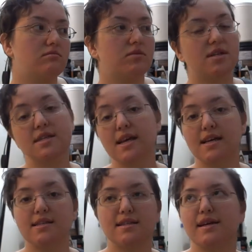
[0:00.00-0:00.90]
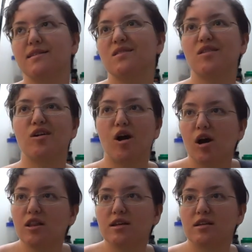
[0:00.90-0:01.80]
let's say it's like a
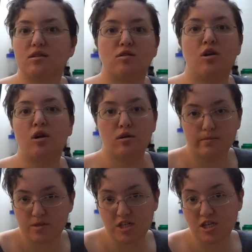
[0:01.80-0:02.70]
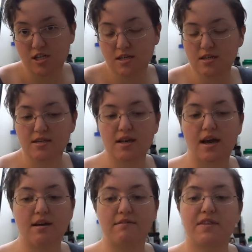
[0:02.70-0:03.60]
garlic and herb cheese
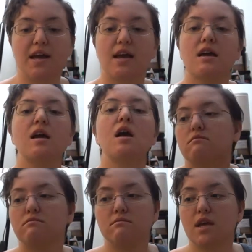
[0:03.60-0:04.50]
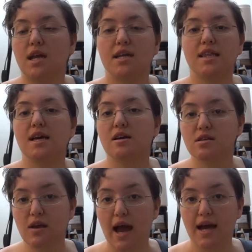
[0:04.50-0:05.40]
kind of thing. Anything else
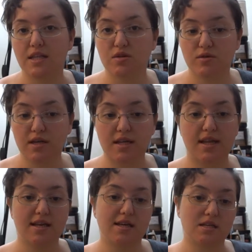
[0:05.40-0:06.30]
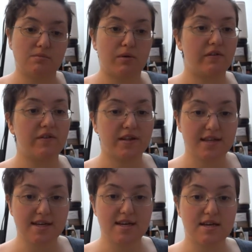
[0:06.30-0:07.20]
you add to it is
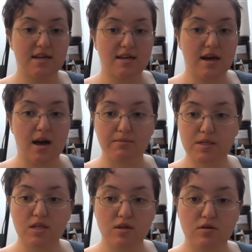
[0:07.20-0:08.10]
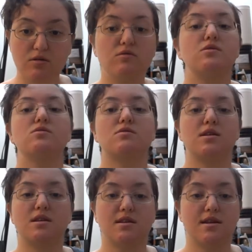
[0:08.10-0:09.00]
perfectly up to you. You can
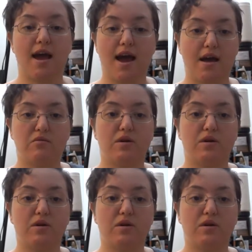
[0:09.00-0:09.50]
add